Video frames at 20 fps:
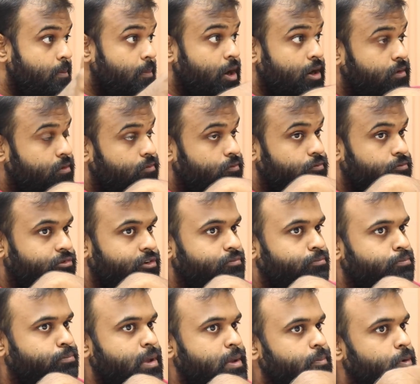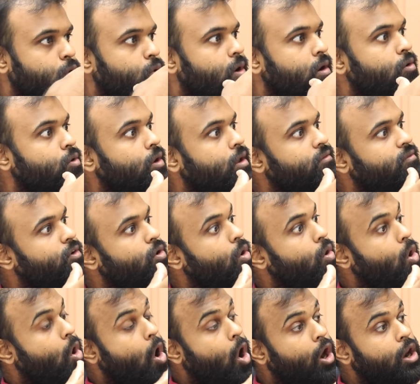But for people who are looking for
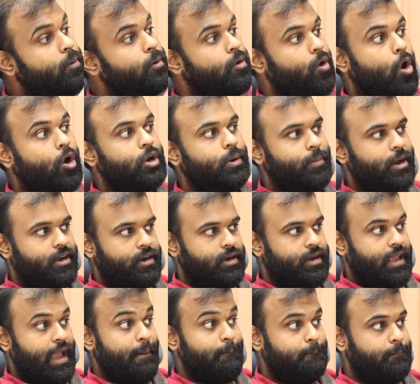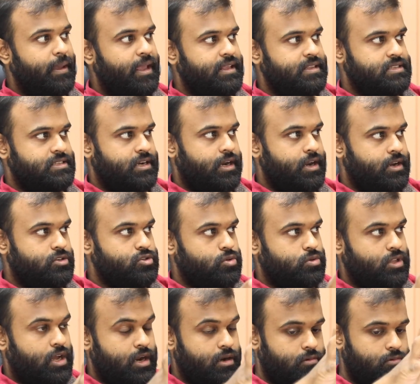all automated campaigns, right? So
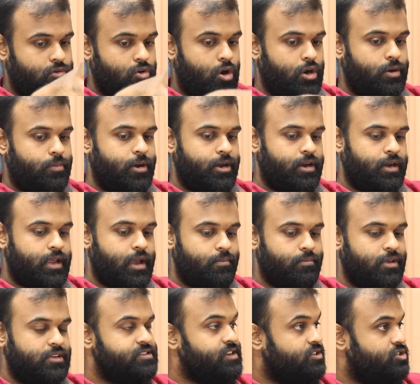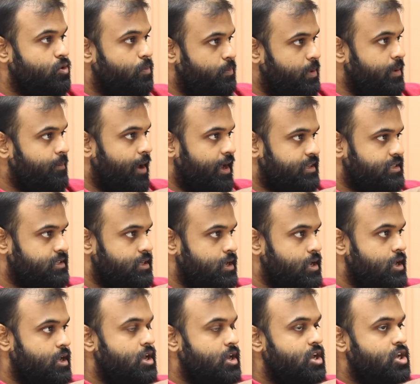that automated campaigns, that's your PMAX.
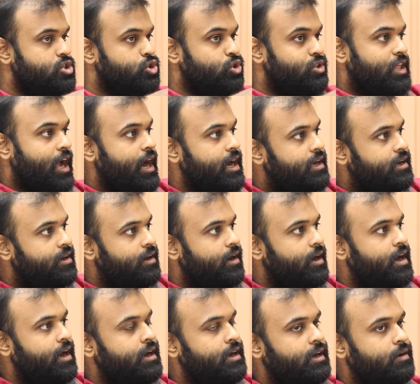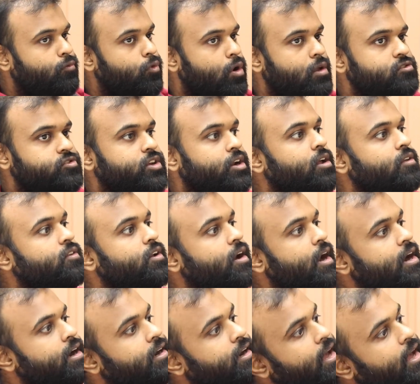So that involves another
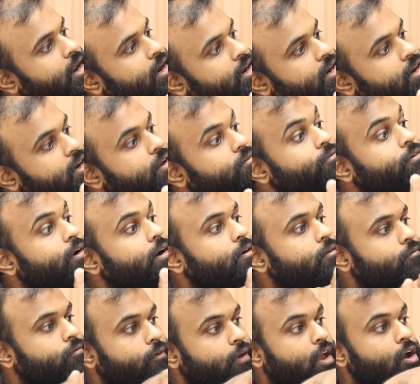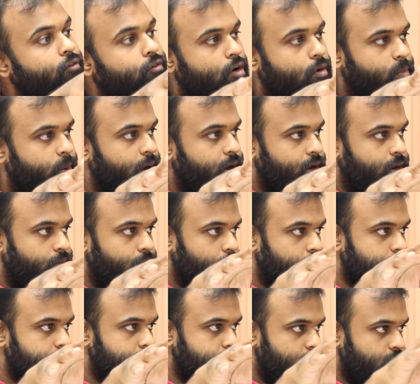entirely different way of operating,
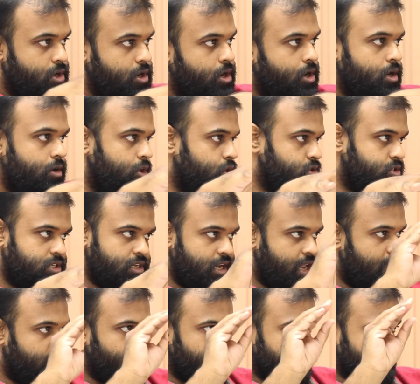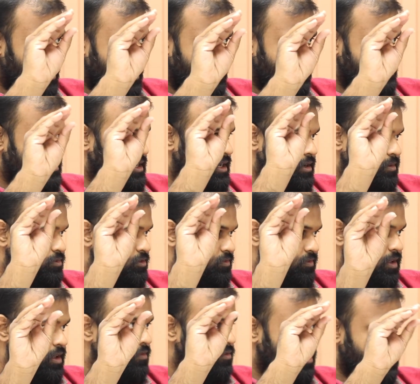because here you still have those manual setups of
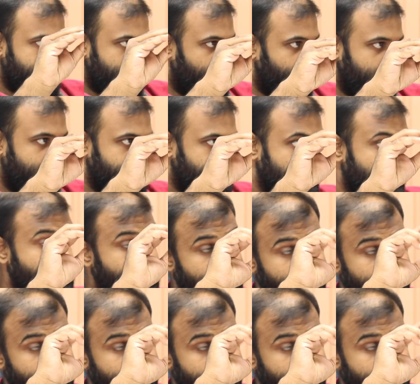keywords and all this.